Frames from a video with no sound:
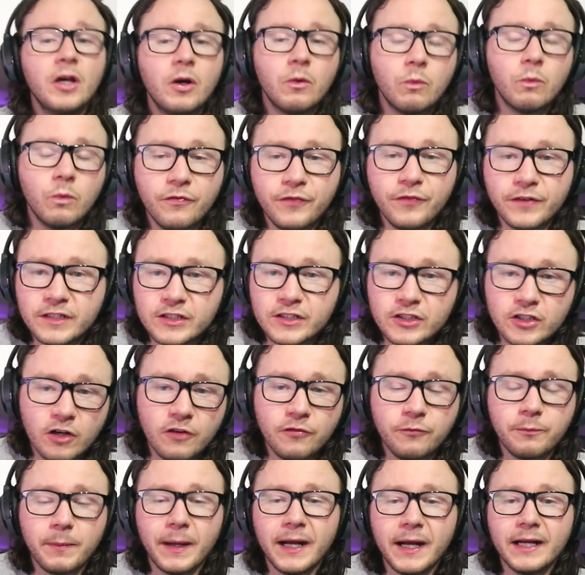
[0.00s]
we'll finish
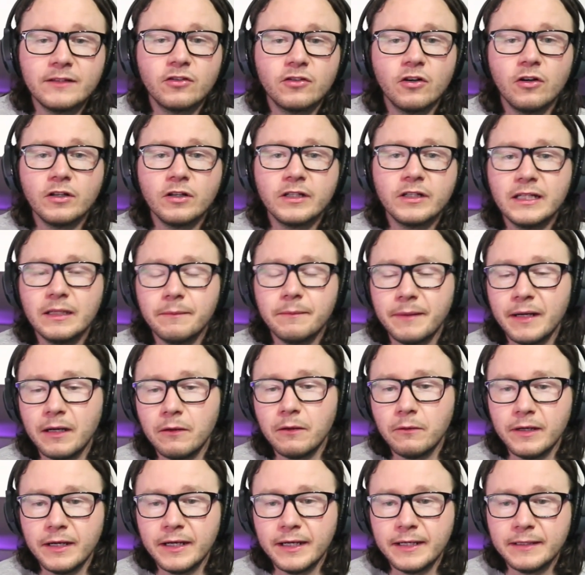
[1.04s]
off by talking
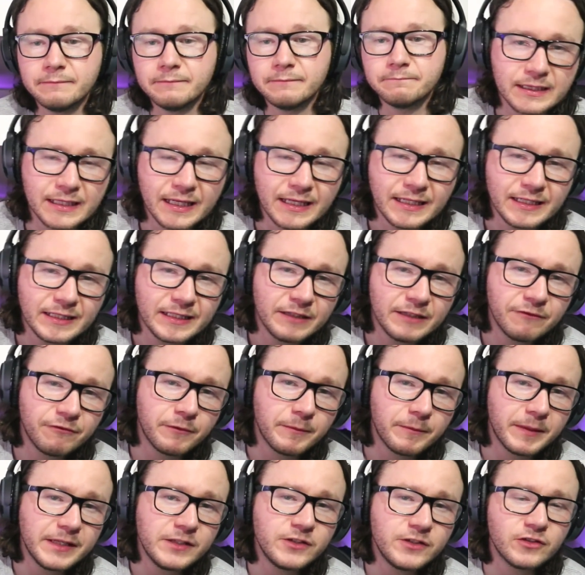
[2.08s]
about playing the
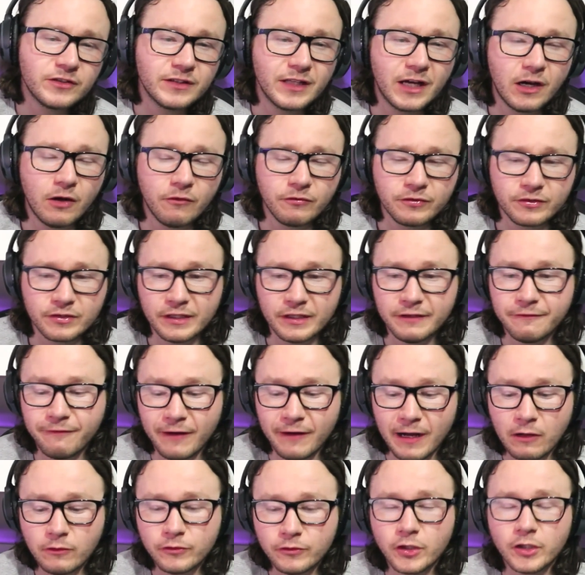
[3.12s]
information that obviously he
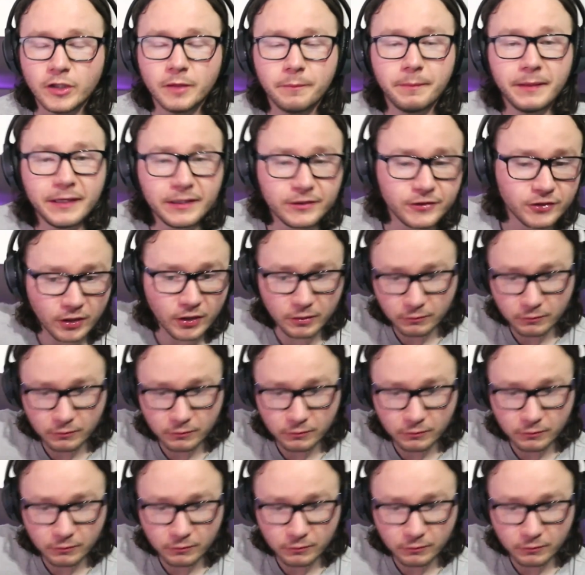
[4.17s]
found on the picture.